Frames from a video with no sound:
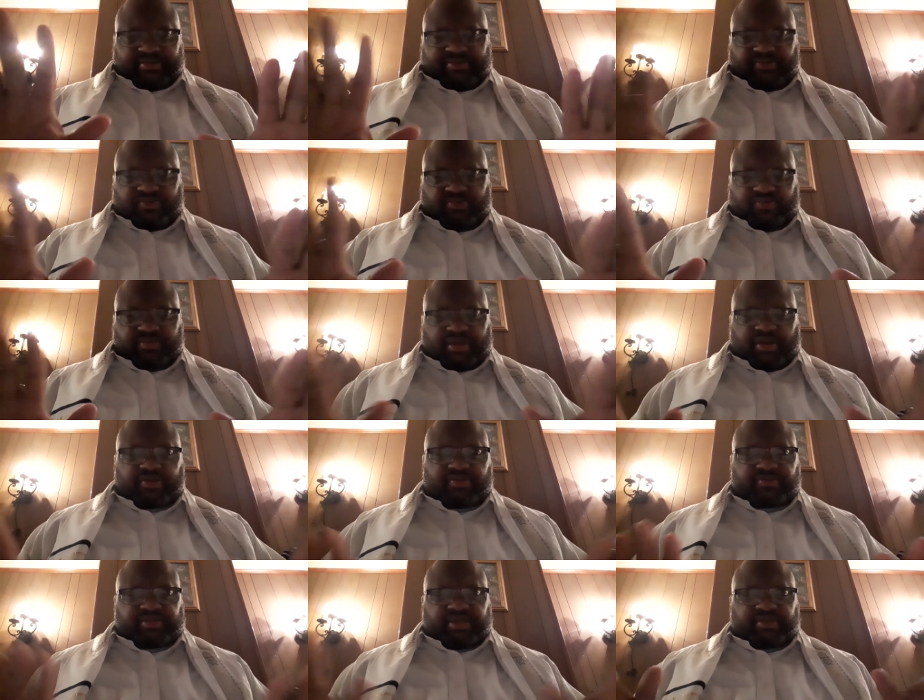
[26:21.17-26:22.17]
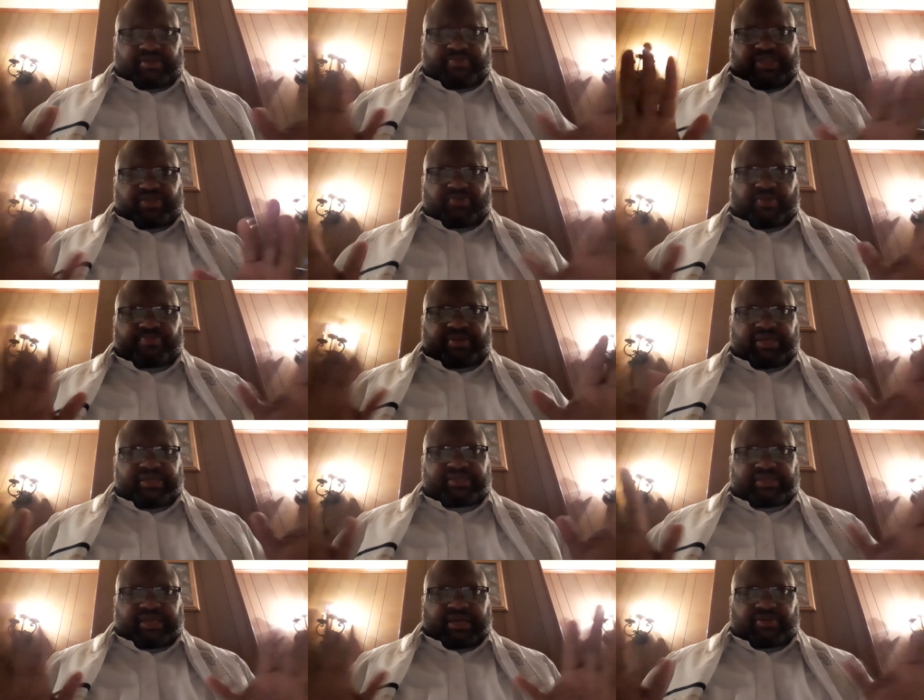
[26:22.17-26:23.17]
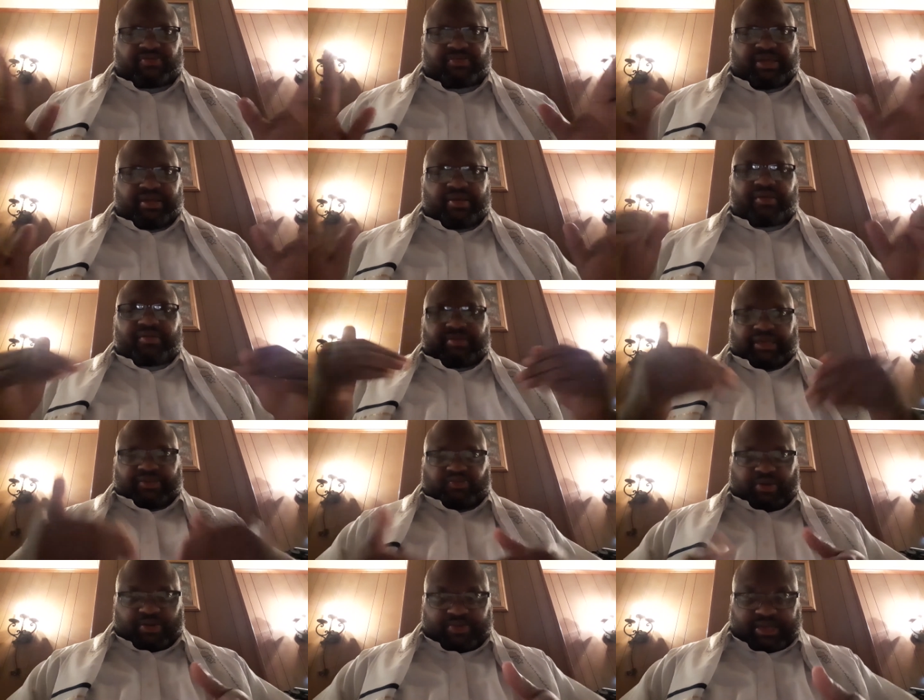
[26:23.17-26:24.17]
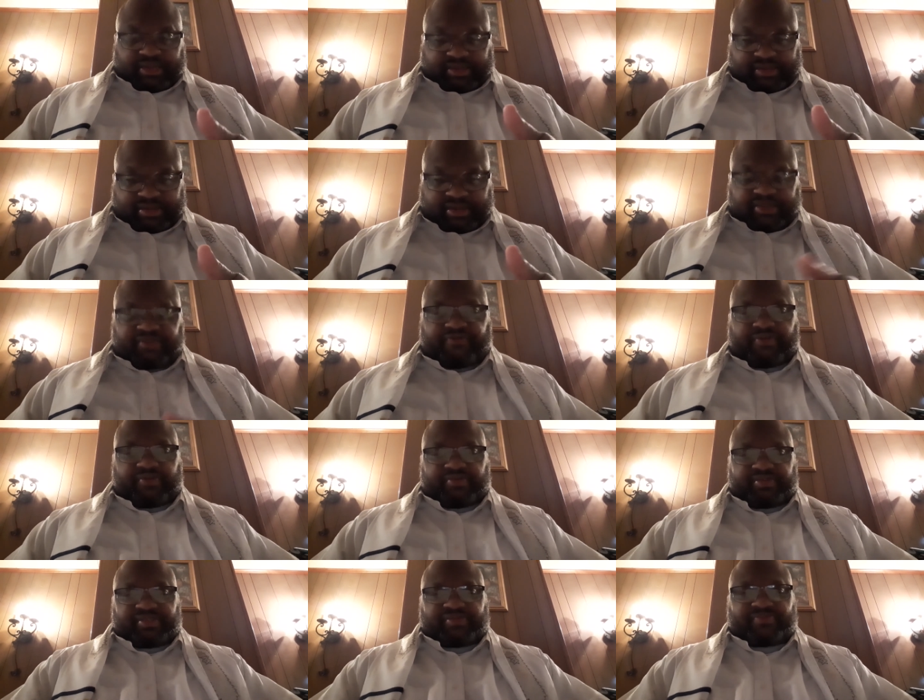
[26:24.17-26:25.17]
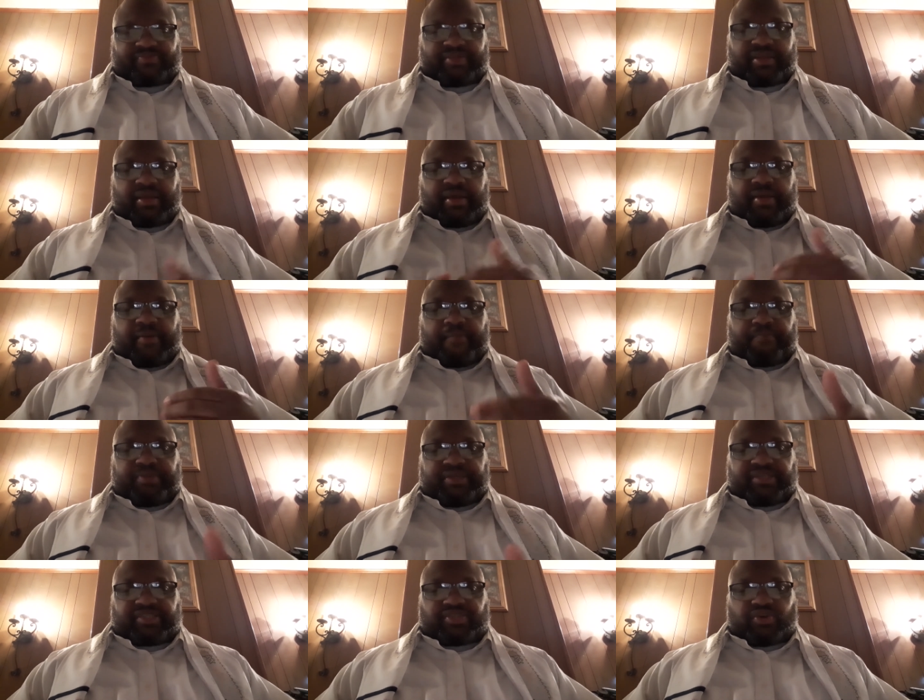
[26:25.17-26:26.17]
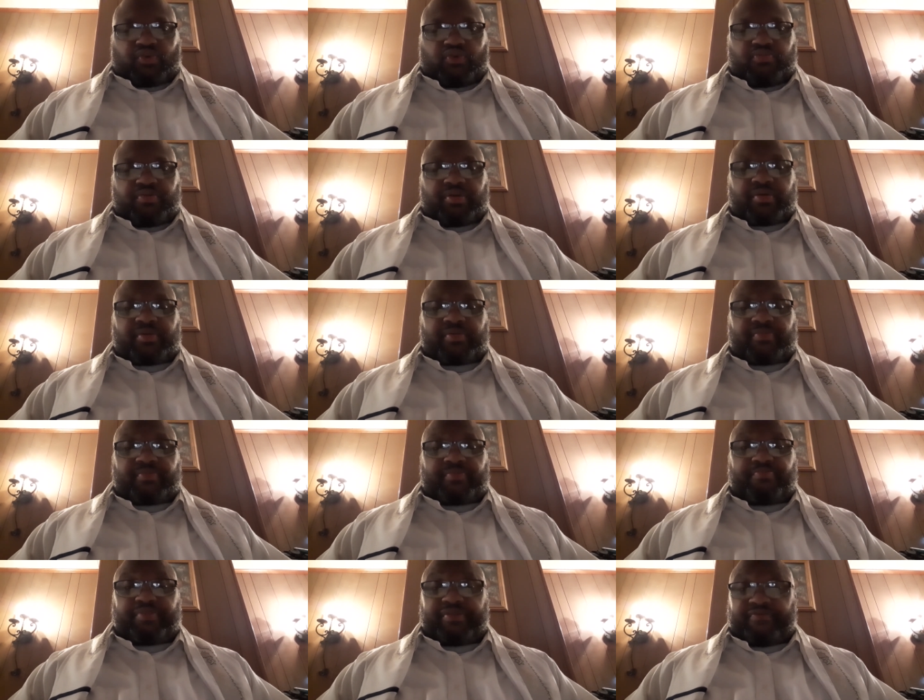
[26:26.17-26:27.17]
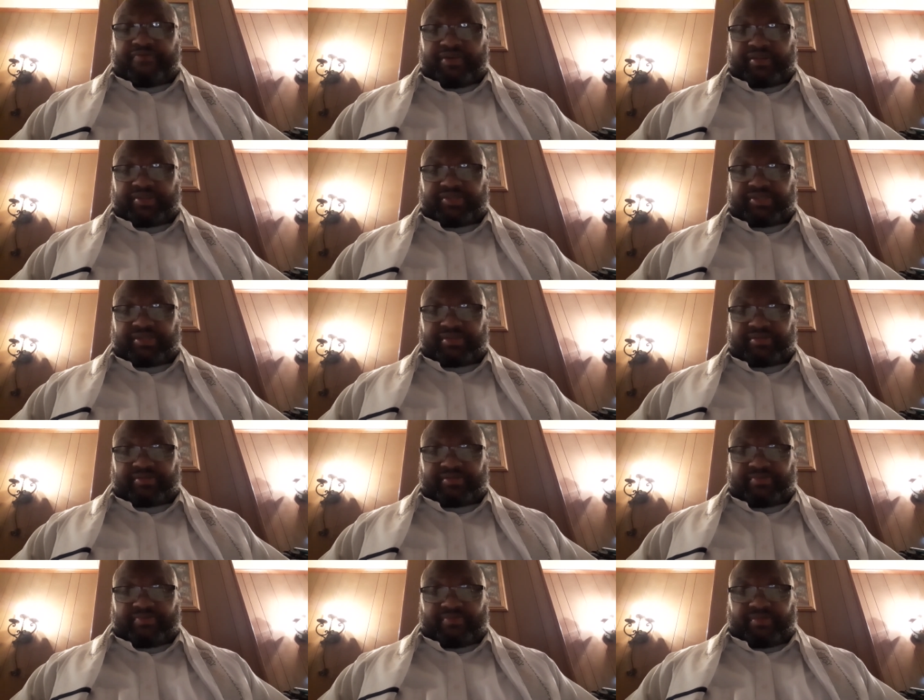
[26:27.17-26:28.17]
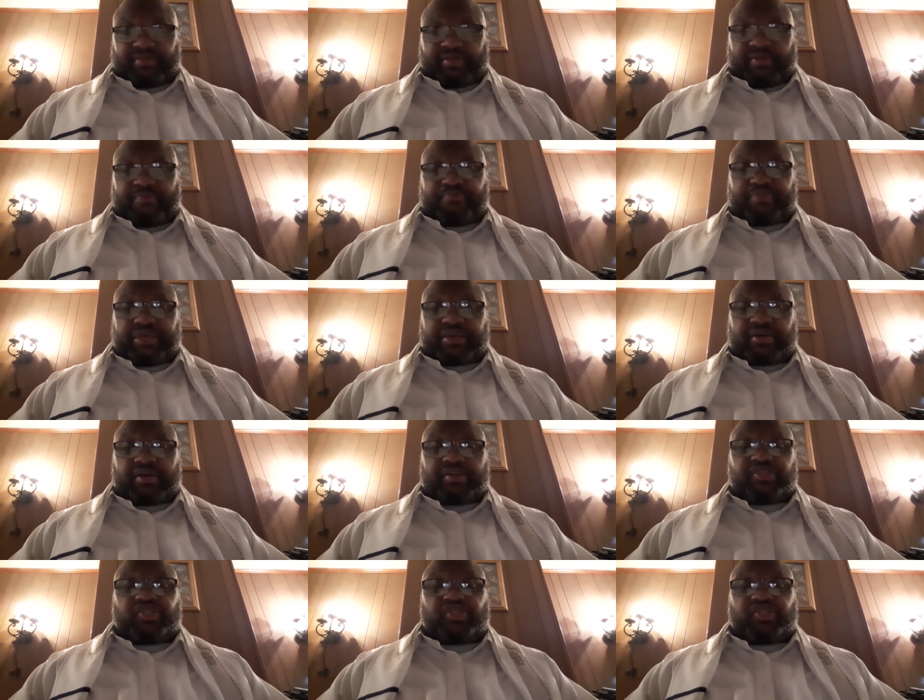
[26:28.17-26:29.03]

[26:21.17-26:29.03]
Ooh, y'all going to take me to a place, and I don't. That's why we at the next verse. Be sober, be vigilant, because